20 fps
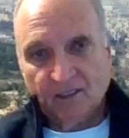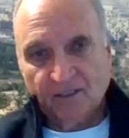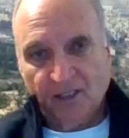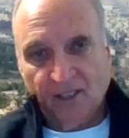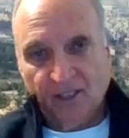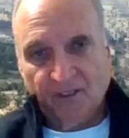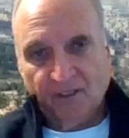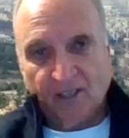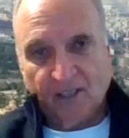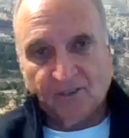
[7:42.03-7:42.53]

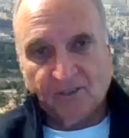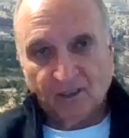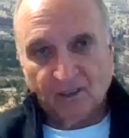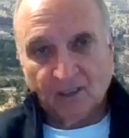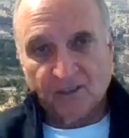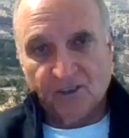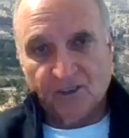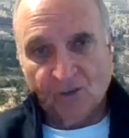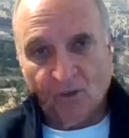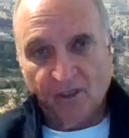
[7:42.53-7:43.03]
that's
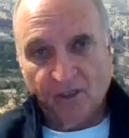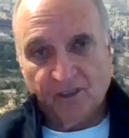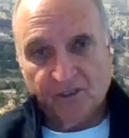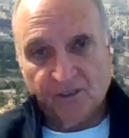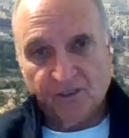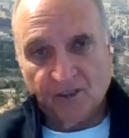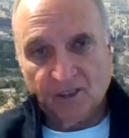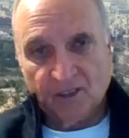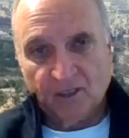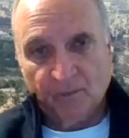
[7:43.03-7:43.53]
a
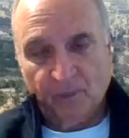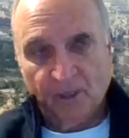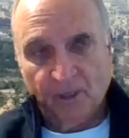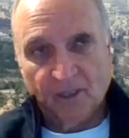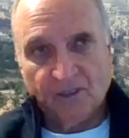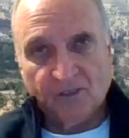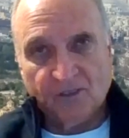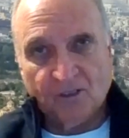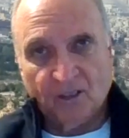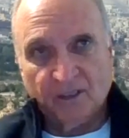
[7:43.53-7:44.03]
choice that
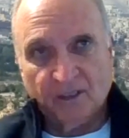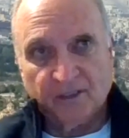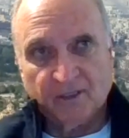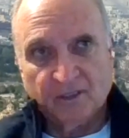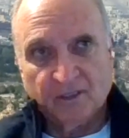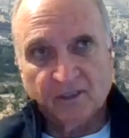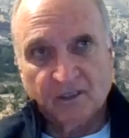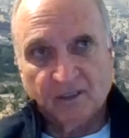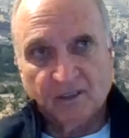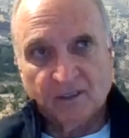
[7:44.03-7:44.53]
depends
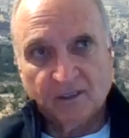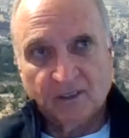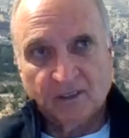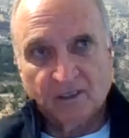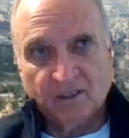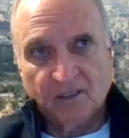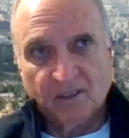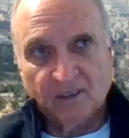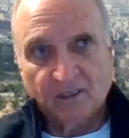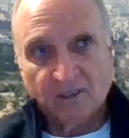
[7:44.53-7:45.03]
on,
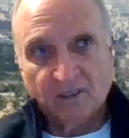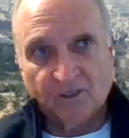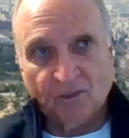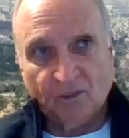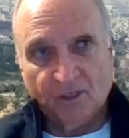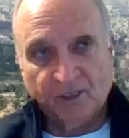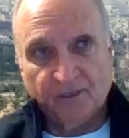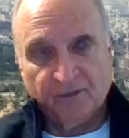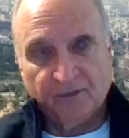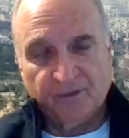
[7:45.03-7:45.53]
the
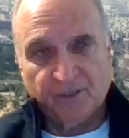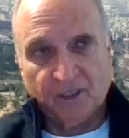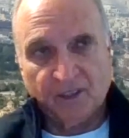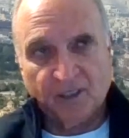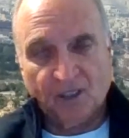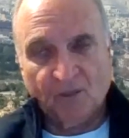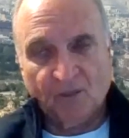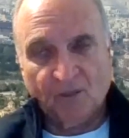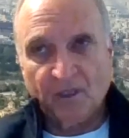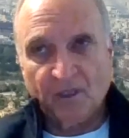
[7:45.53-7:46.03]
choice of a
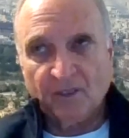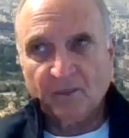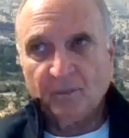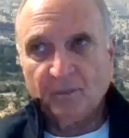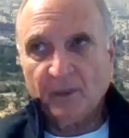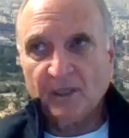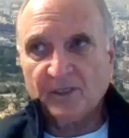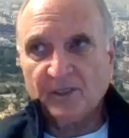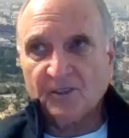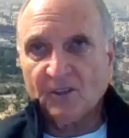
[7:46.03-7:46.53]
career
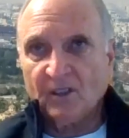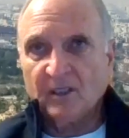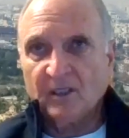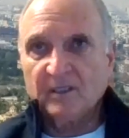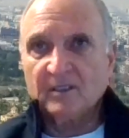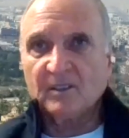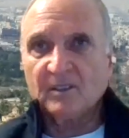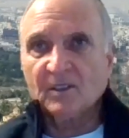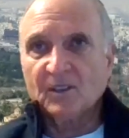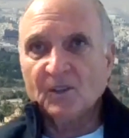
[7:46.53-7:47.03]
depends
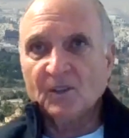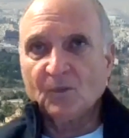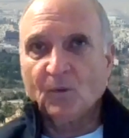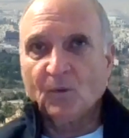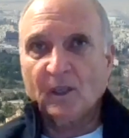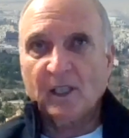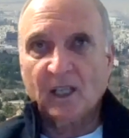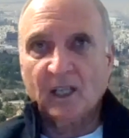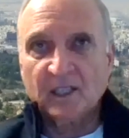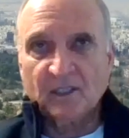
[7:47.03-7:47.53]
on
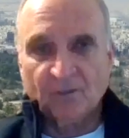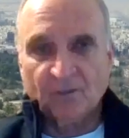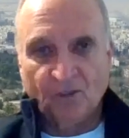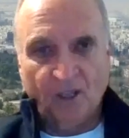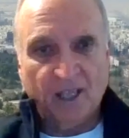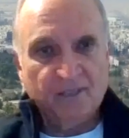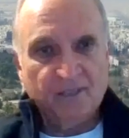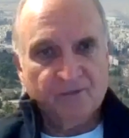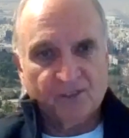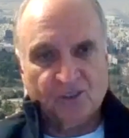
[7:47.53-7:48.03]
what kind of
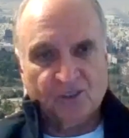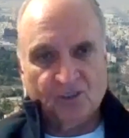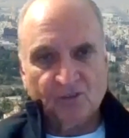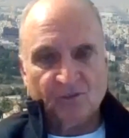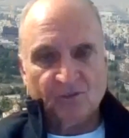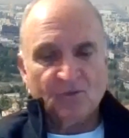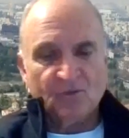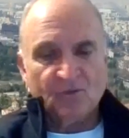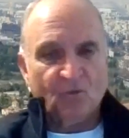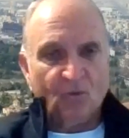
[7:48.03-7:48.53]
life a
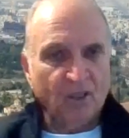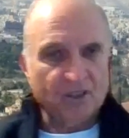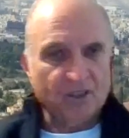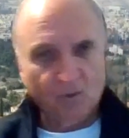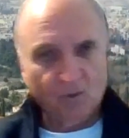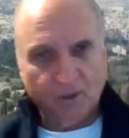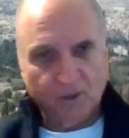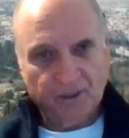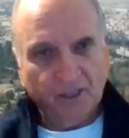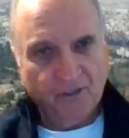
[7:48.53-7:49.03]
student
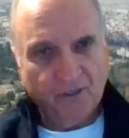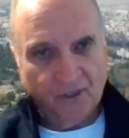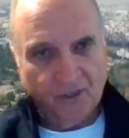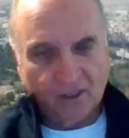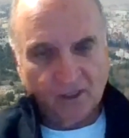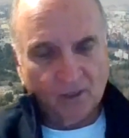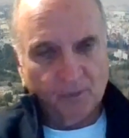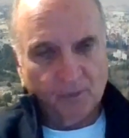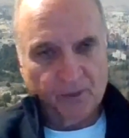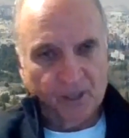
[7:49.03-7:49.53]
wants, what they
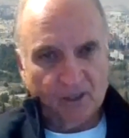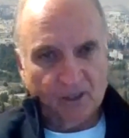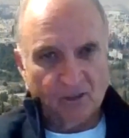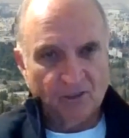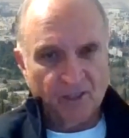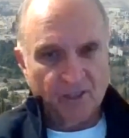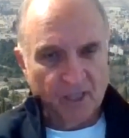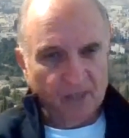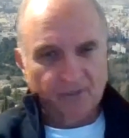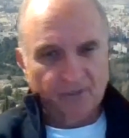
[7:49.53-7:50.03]
think their
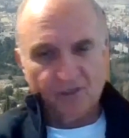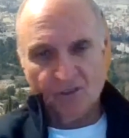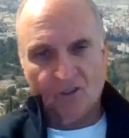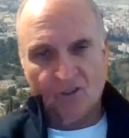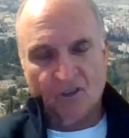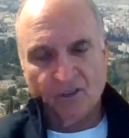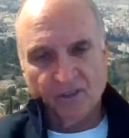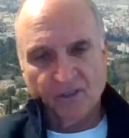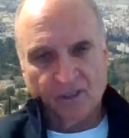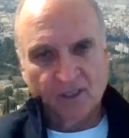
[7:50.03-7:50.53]
particular gifts
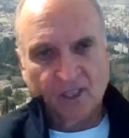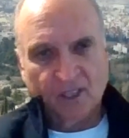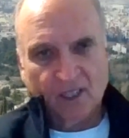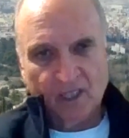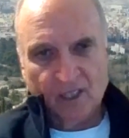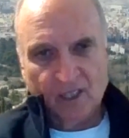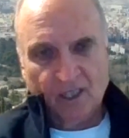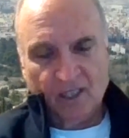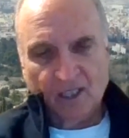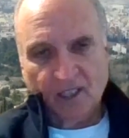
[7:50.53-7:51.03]
are,
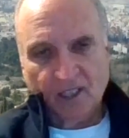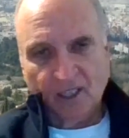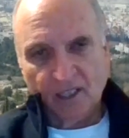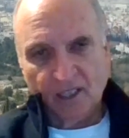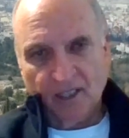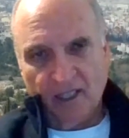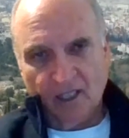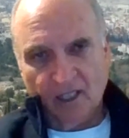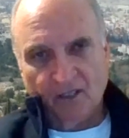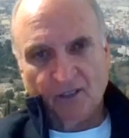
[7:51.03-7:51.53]

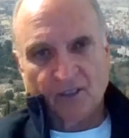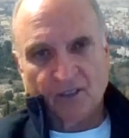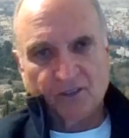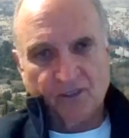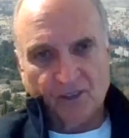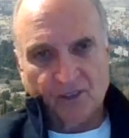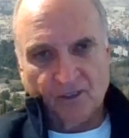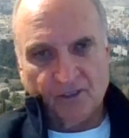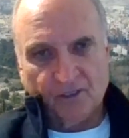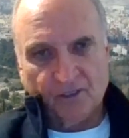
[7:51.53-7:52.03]
and how
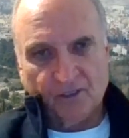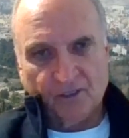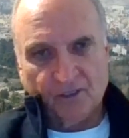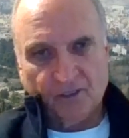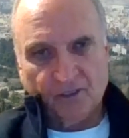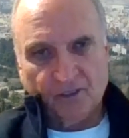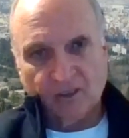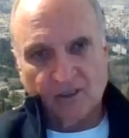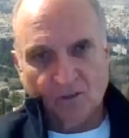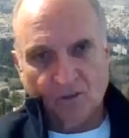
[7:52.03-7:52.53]
those
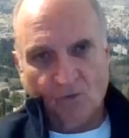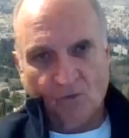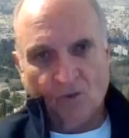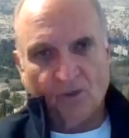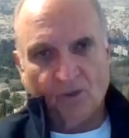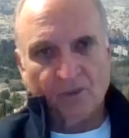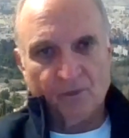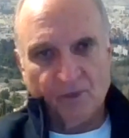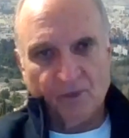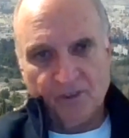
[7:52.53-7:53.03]
intersect the
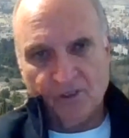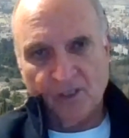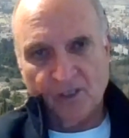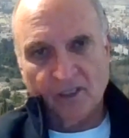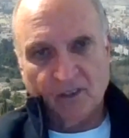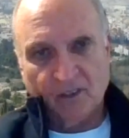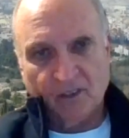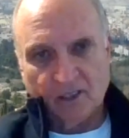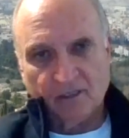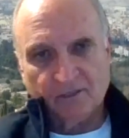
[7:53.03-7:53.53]
world in which
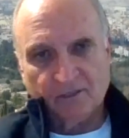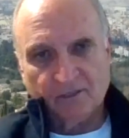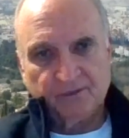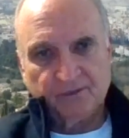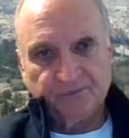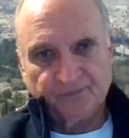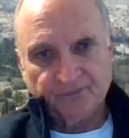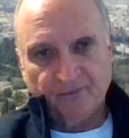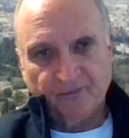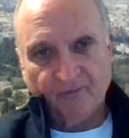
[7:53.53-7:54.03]
they live.
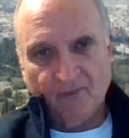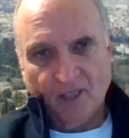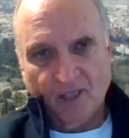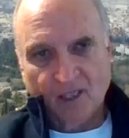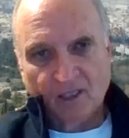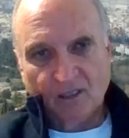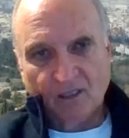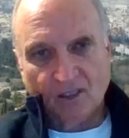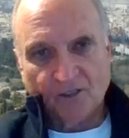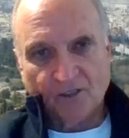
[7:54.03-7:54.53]

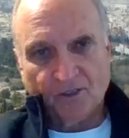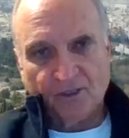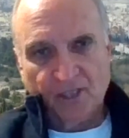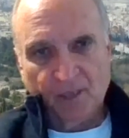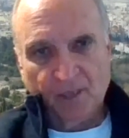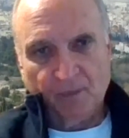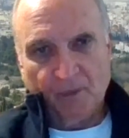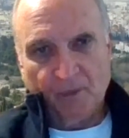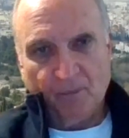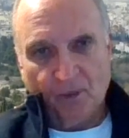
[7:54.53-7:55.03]
Those are
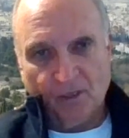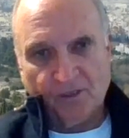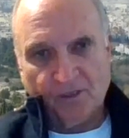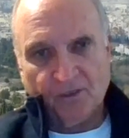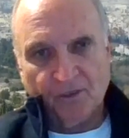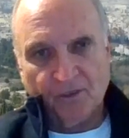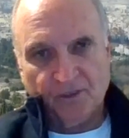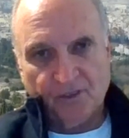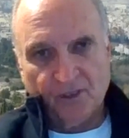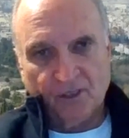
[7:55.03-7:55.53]
deeply
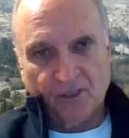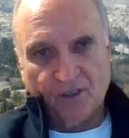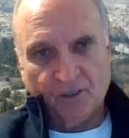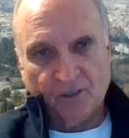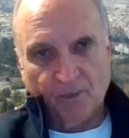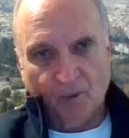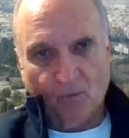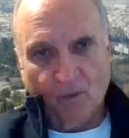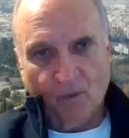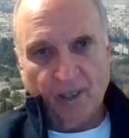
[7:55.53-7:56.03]
personal
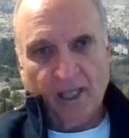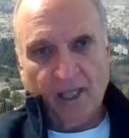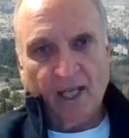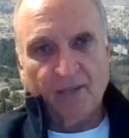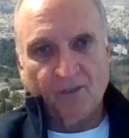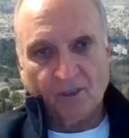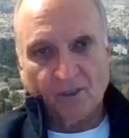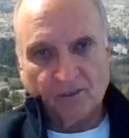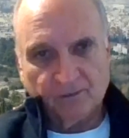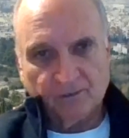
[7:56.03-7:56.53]
decisions, but
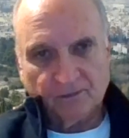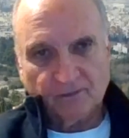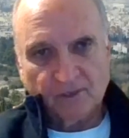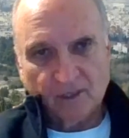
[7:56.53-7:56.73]
whatever,